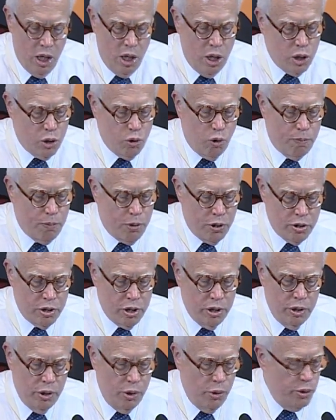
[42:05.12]
So a
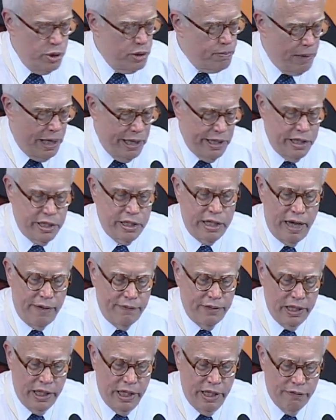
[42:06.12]
person who is punished
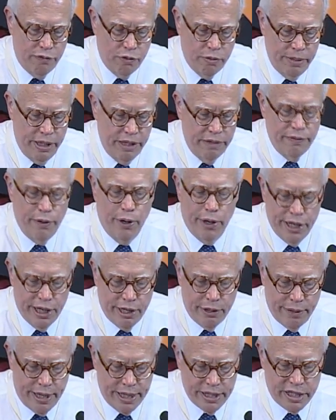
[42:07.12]
heavily for being very
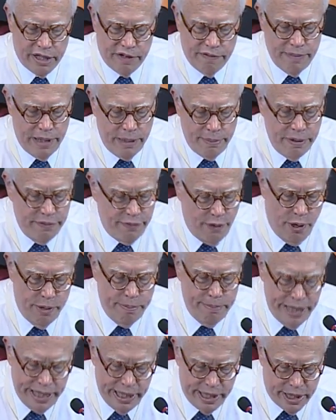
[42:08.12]
aggressive may be very
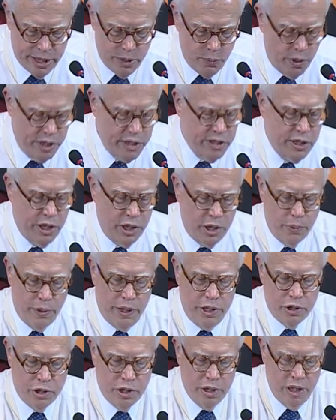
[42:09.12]
meek in one
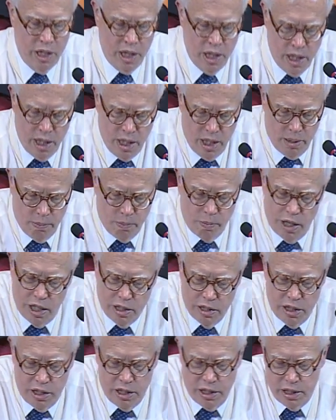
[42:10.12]
situation,
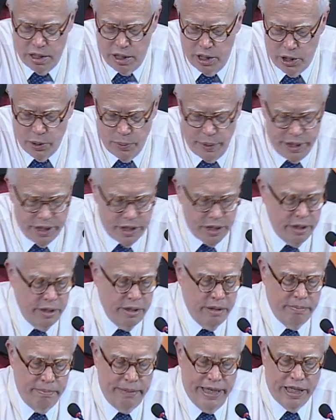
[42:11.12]
but the
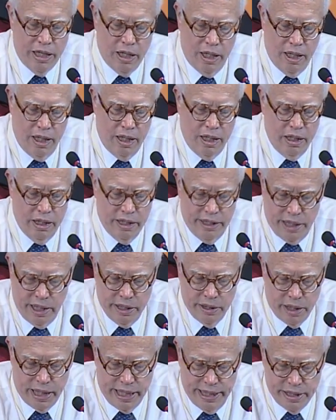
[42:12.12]
situation may call in
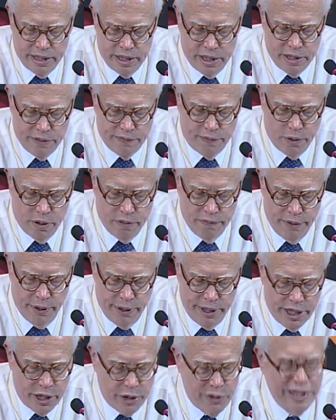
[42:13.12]
other cases for
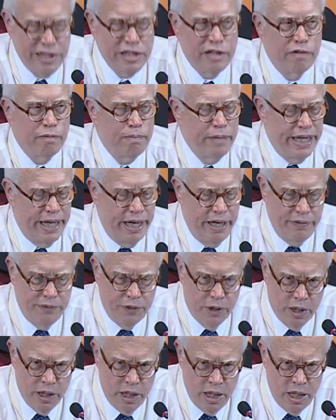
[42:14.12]
very aggressive behavior.